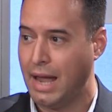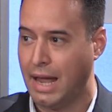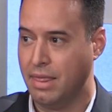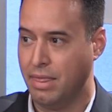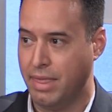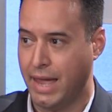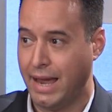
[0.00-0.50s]

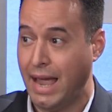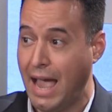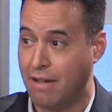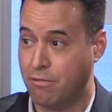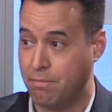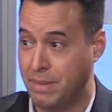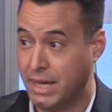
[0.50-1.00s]
and they
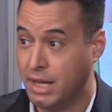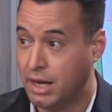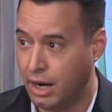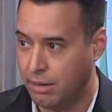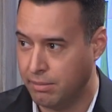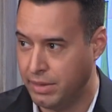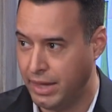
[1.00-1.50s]
have
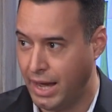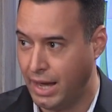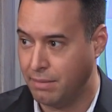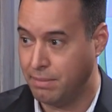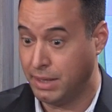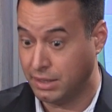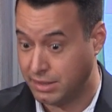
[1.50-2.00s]
become
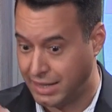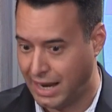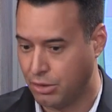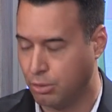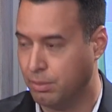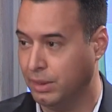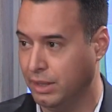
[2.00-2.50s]
that because now
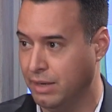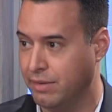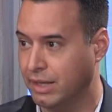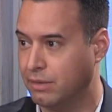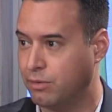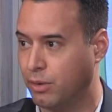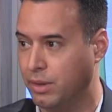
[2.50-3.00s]
they're
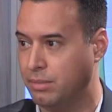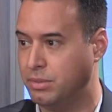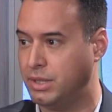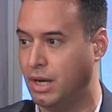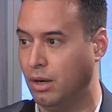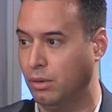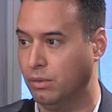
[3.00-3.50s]
believing it for
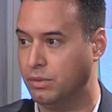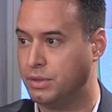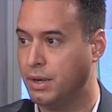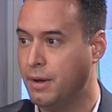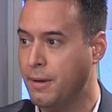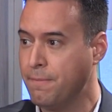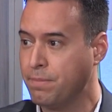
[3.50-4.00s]
themselves.
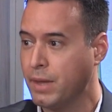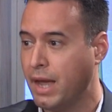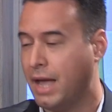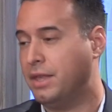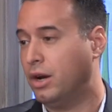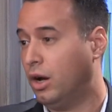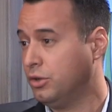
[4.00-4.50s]

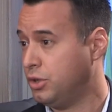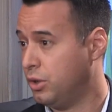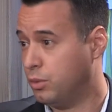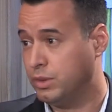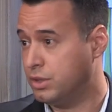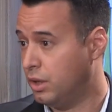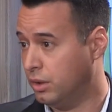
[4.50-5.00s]
And then also
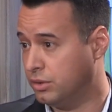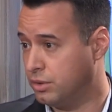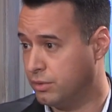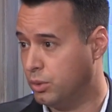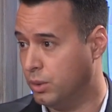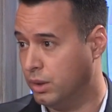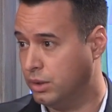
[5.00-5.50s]
the results,
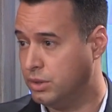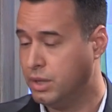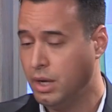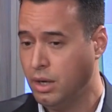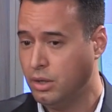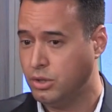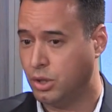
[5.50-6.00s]
of course.
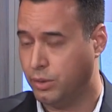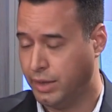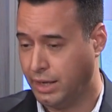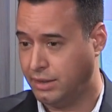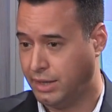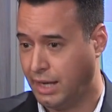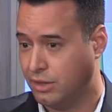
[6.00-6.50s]
So
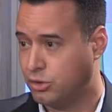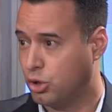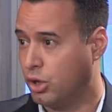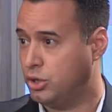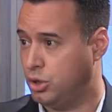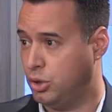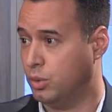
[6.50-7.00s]
they
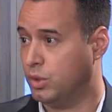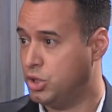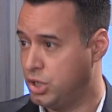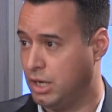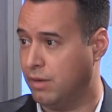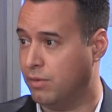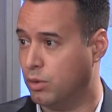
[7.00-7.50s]
start to
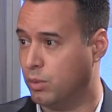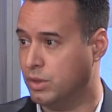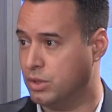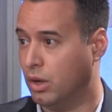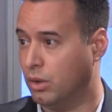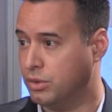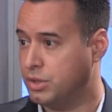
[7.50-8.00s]
achieve the
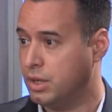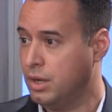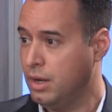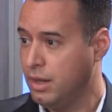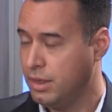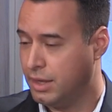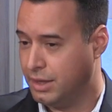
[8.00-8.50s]
results
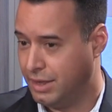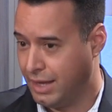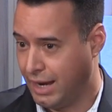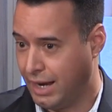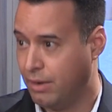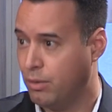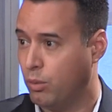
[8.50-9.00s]
that
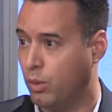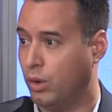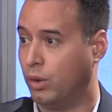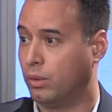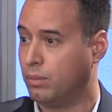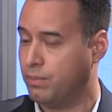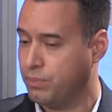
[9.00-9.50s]
they
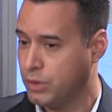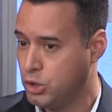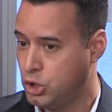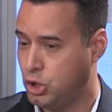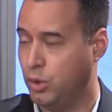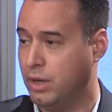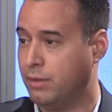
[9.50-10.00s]
were
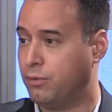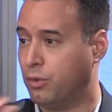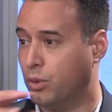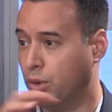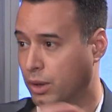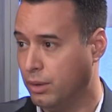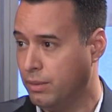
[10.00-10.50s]
shooting
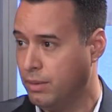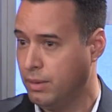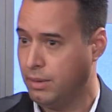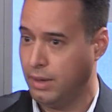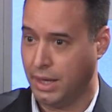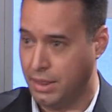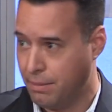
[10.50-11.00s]
for
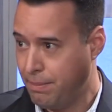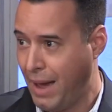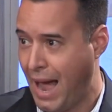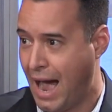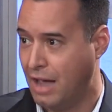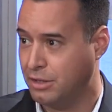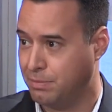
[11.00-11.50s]
in the
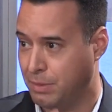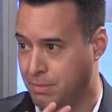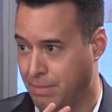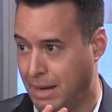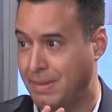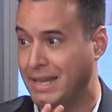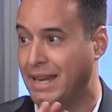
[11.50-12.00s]
past, but
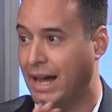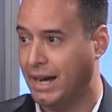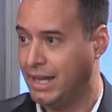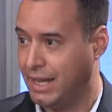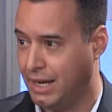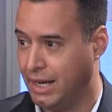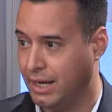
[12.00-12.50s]
maybe not
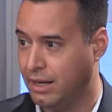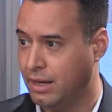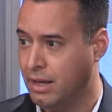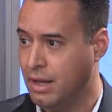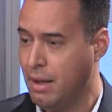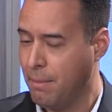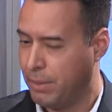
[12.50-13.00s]
hitting.
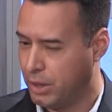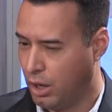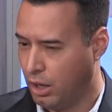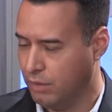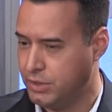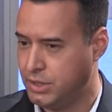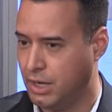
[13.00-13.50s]
But
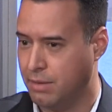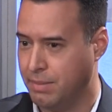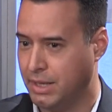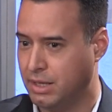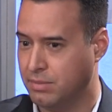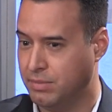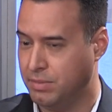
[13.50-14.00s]
all of a sudden,
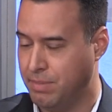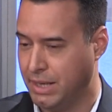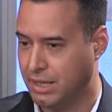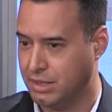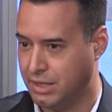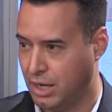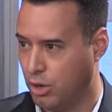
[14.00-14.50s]

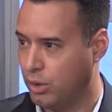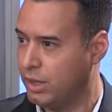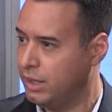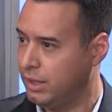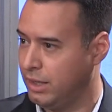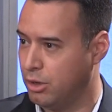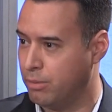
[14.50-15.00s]
because they're
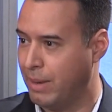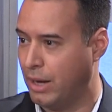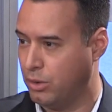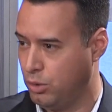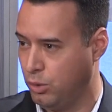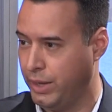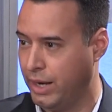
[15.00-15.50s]
clear
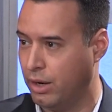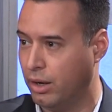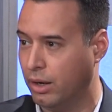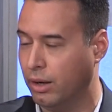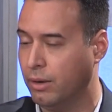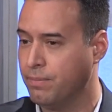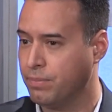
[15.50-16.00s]
about who they
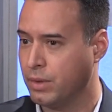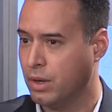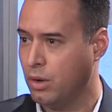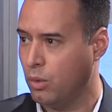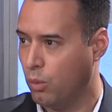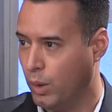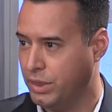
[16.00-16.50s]
are,
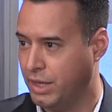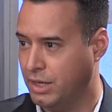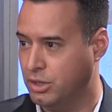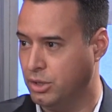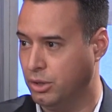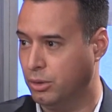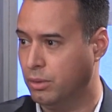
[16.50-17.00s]
what they
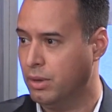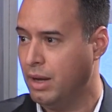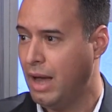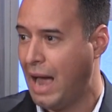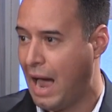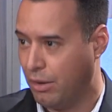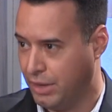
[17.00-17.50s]
do,
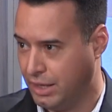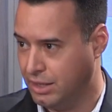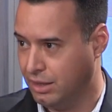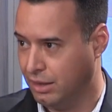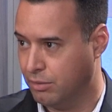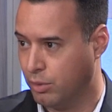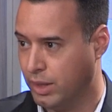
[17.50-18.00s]
how they
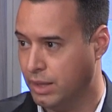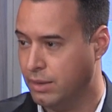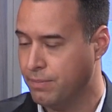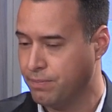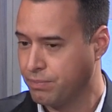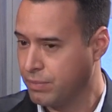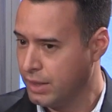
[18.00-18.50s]
deliver it,
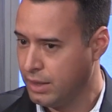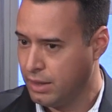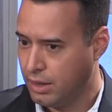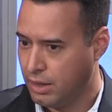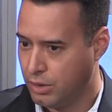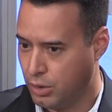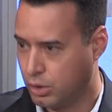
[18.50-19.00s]

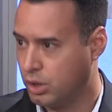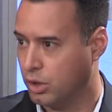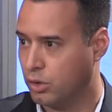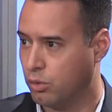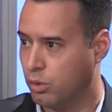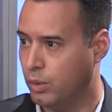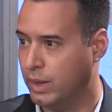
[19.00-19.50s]
they're
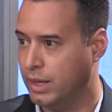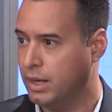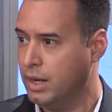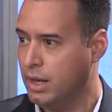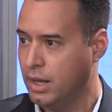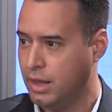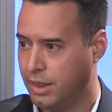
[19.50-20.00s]
congruent,
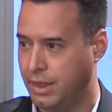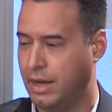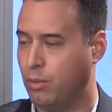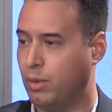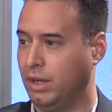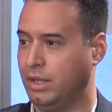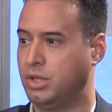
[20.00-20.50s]
they
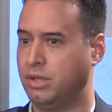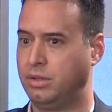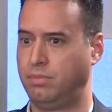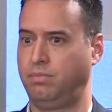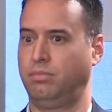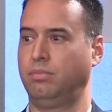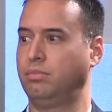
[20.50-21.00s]
really
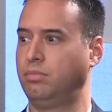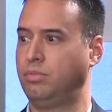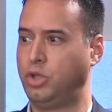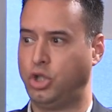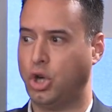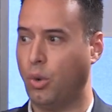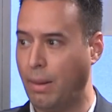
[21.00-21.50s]
just
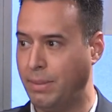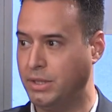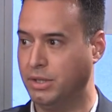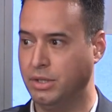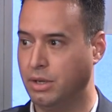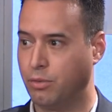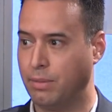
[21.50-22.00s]
show up as
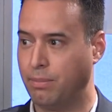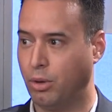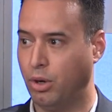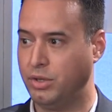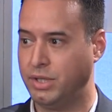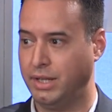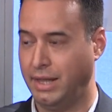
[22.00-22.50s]
a different
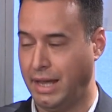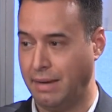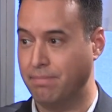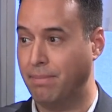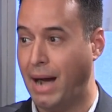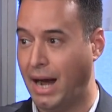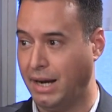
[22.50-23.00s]
person. They
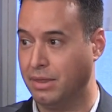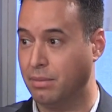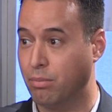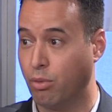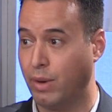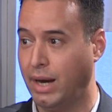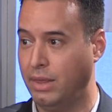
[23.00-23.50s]
embody the
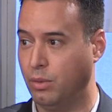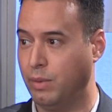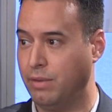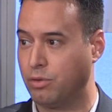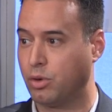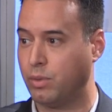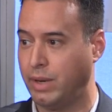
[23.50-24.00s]
brand that
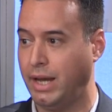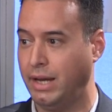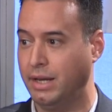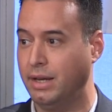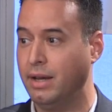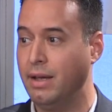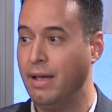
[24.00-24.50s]
we've
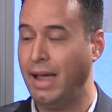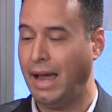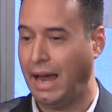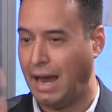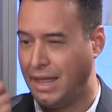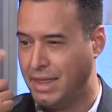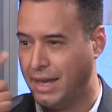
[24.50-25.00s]
created,
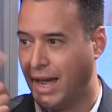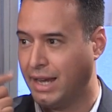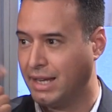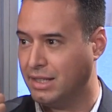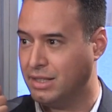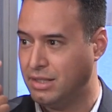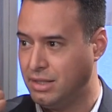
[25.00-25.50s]
and then I
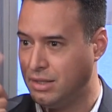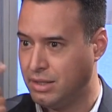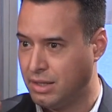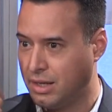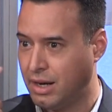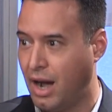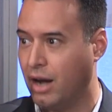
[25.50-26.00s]
can
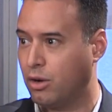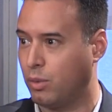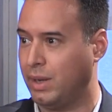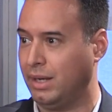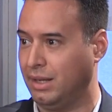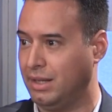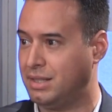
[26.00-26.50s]

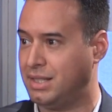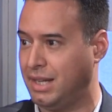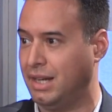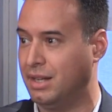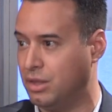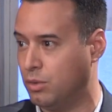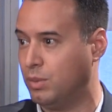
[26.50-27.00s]
concretely
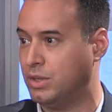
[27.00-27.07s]
see it in the